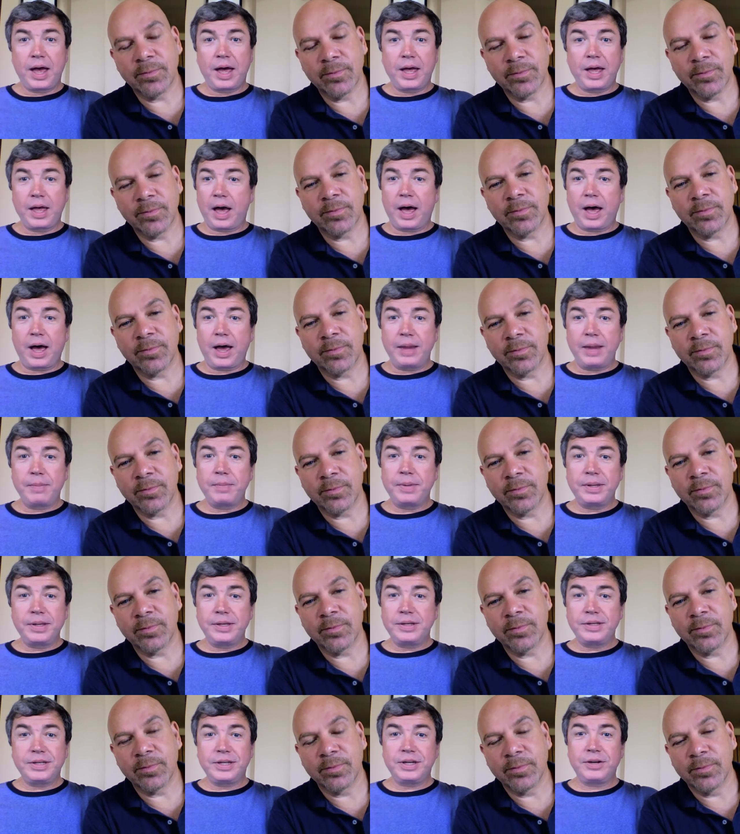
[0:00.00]
Speaker 1: I'm
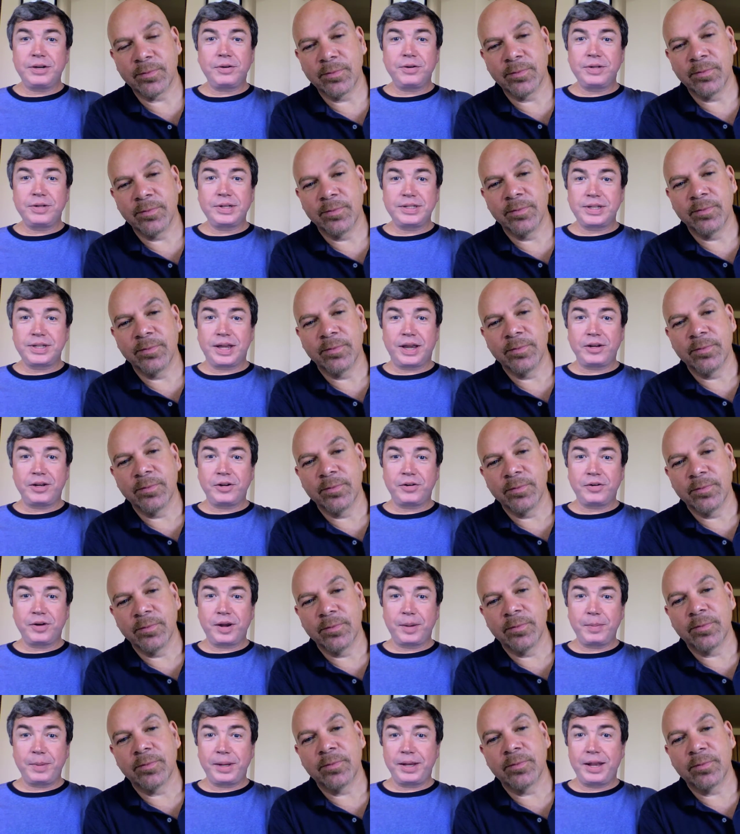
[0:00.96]
an interior
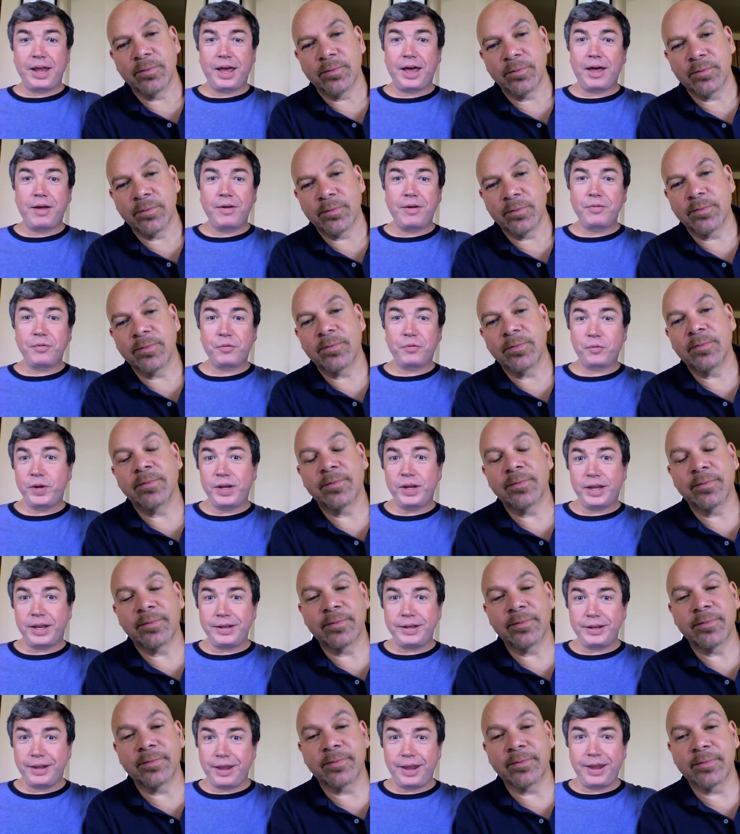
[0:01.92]
designer. I mean, how
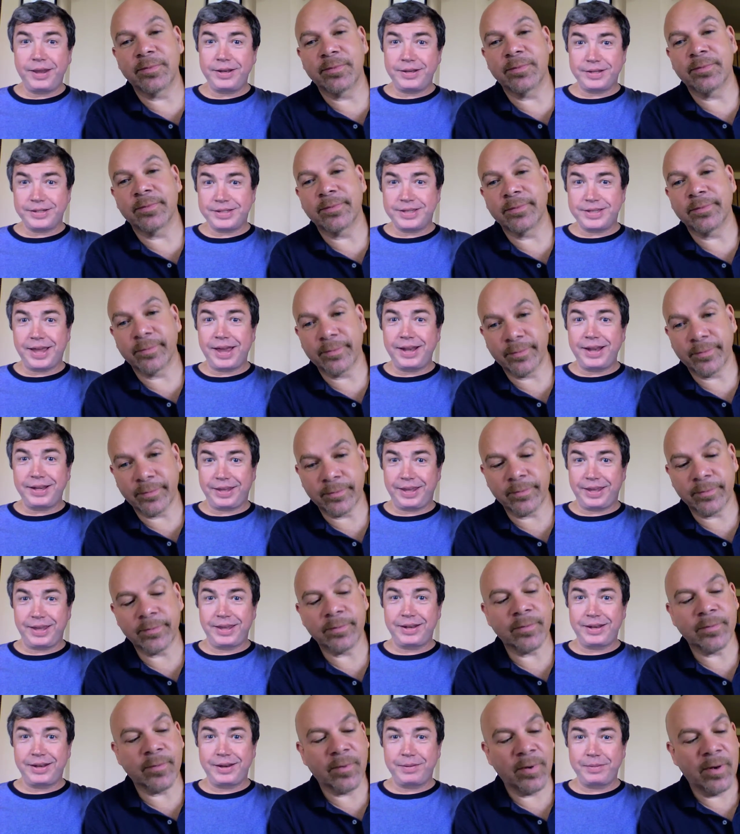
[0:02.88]
freaking gay does that
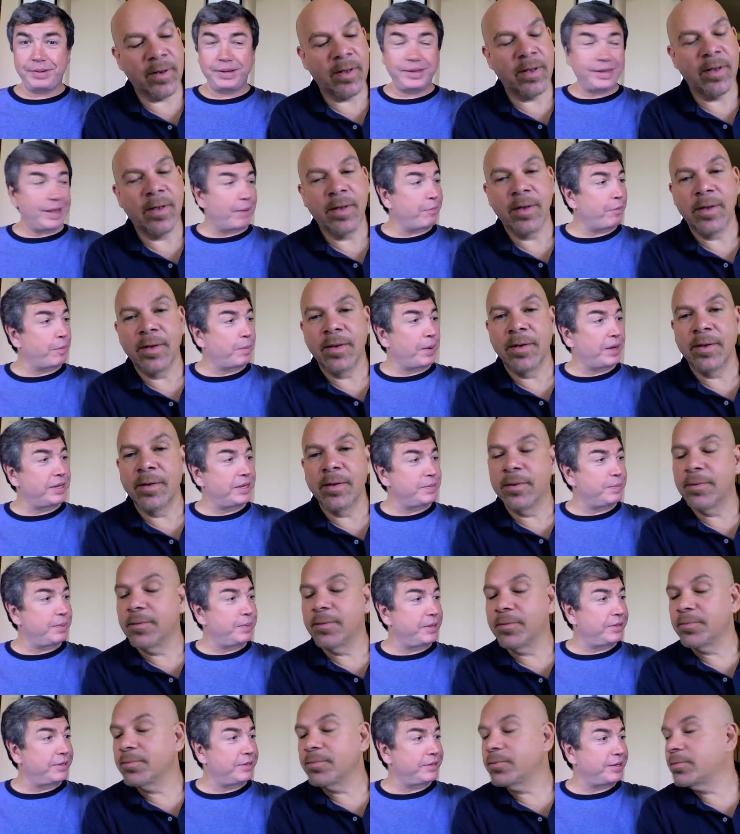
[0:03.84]
get? I mean, that reminds
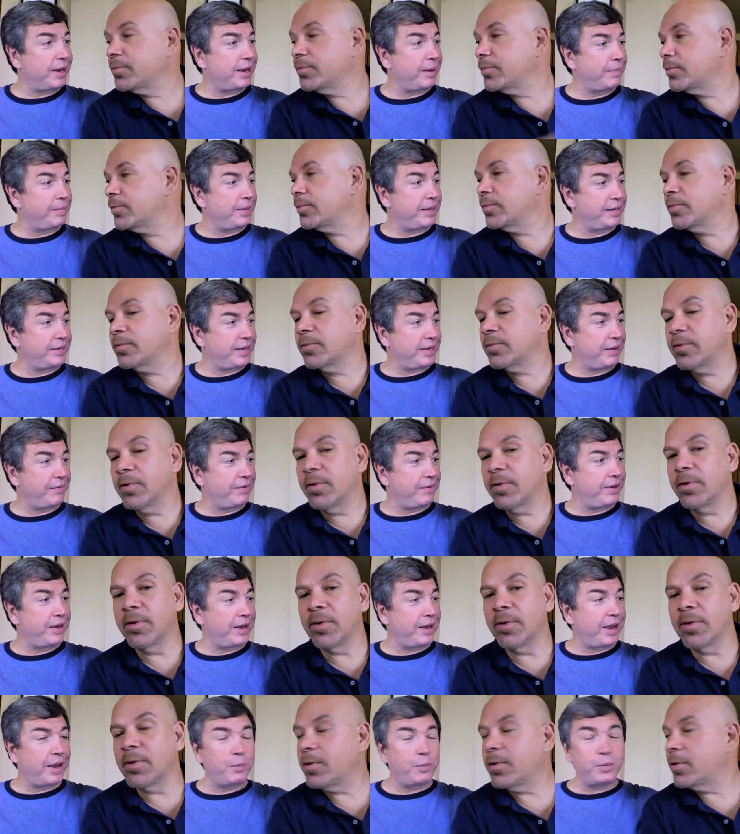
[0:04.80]
me of the time that David
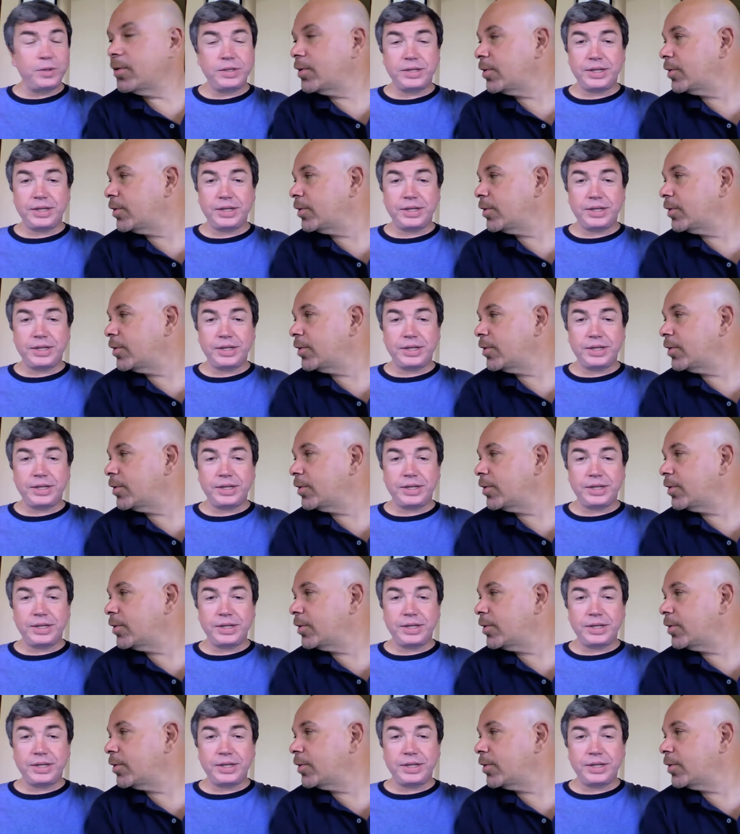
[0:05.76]
and I went to